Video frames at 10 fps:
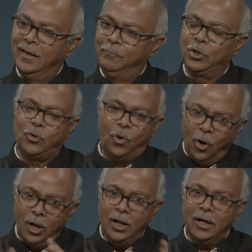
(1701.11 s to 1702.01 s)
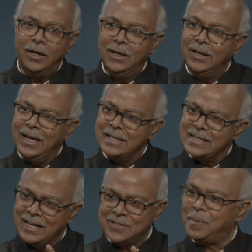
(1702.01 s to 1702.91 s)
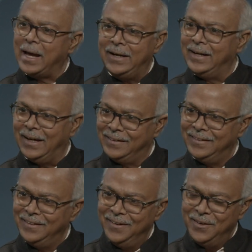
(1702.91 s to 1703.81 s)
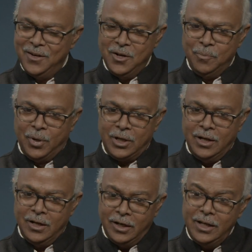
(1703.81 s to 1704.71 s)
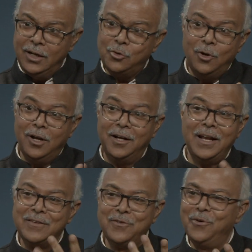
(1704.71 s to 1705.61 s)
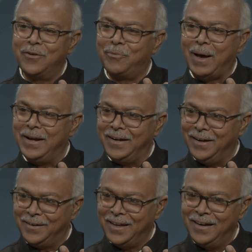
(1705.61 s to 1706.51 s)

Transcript: Because all learning has an expiry date. Mm-hmm. But learning to learn has no expiry date.